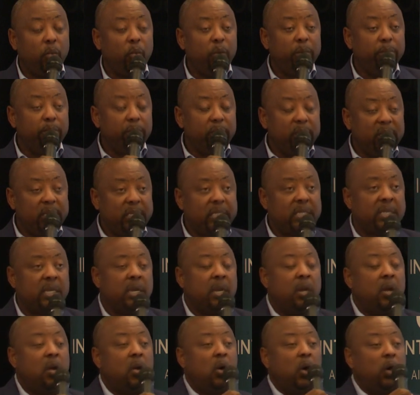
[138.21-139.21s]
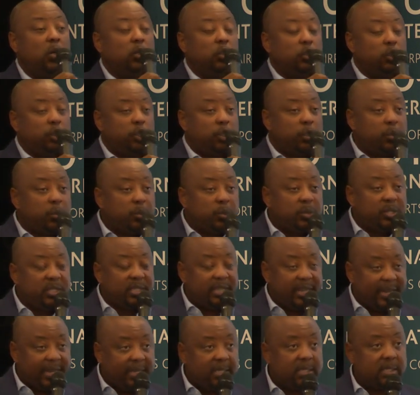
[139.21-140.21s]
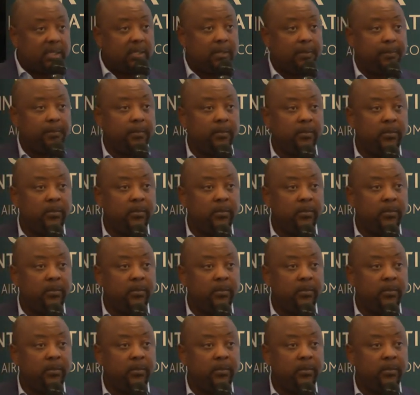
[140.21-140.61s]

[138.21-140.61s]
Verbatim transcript: We meet on Tuesdays